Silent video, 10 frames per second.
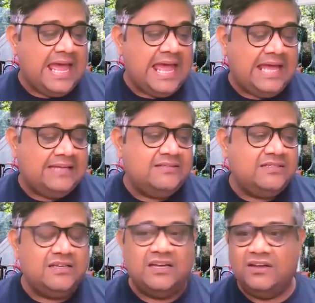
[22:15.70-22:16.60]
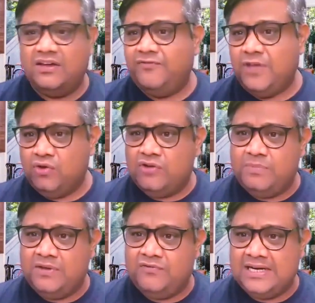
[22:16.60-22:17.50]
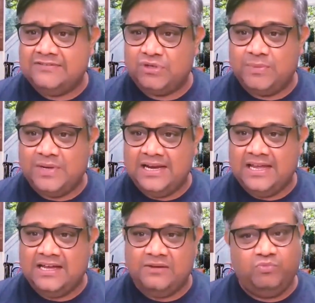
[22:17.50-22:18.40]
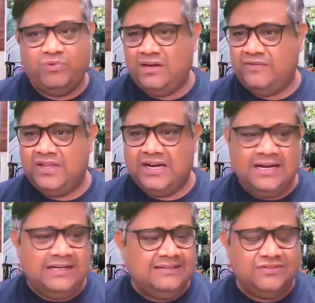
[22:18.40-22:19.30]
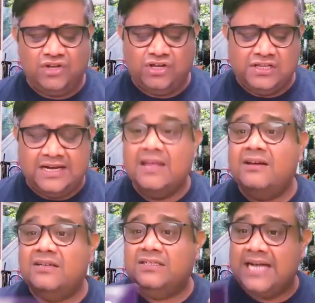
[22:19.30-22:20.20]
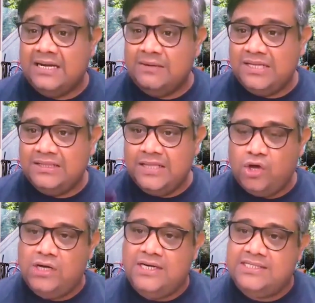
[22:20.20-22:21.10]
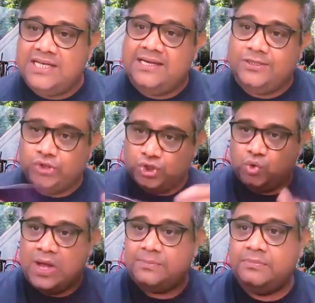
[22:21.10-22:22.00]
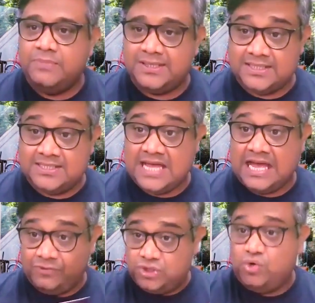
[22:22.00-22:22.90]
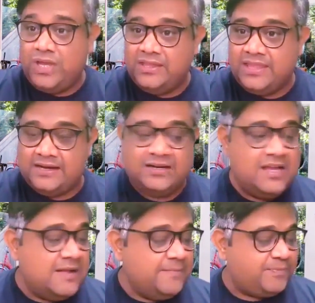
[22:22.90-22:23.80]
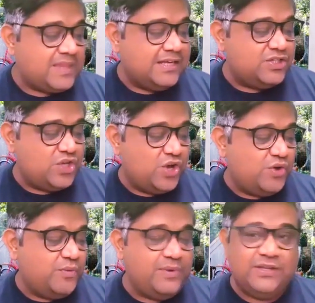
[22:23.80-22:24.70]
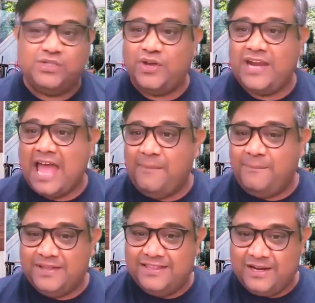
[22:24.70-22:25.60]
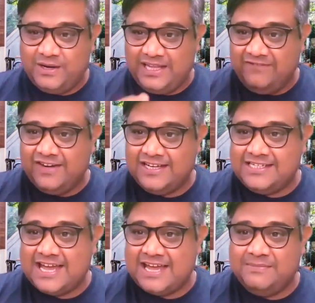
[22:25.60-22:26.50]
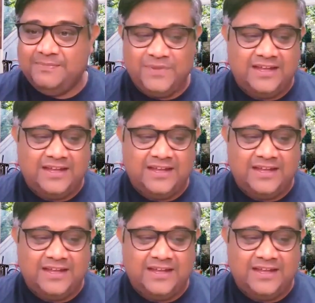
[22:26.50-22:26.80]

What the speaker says: And a few of my friends from India, one of the relatives and all that, randomly, they all decided to show up because I was going there. So it happened that evening time,